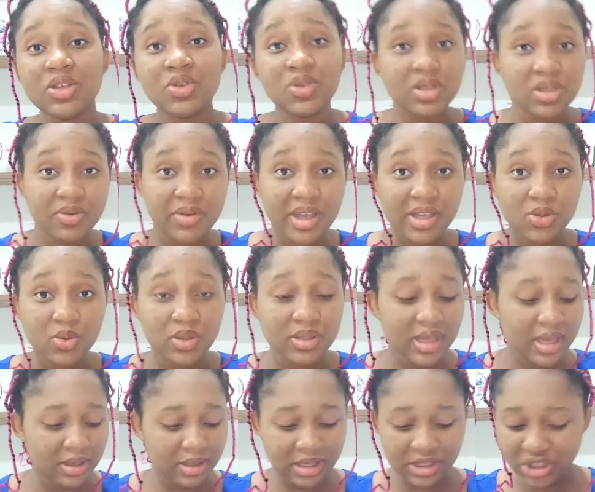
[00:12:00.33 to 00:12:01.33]
use the rice
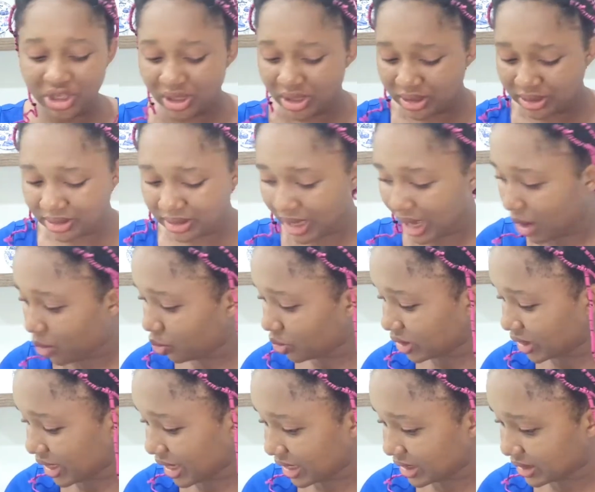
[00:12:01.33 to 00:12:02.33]
water, the sheddings I
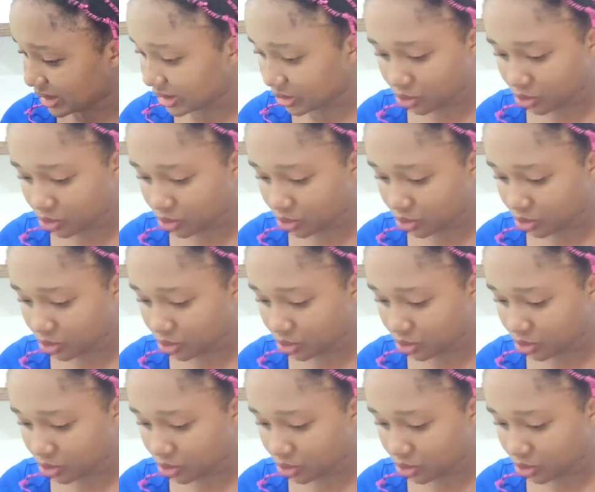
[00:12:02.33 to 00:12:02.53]
would get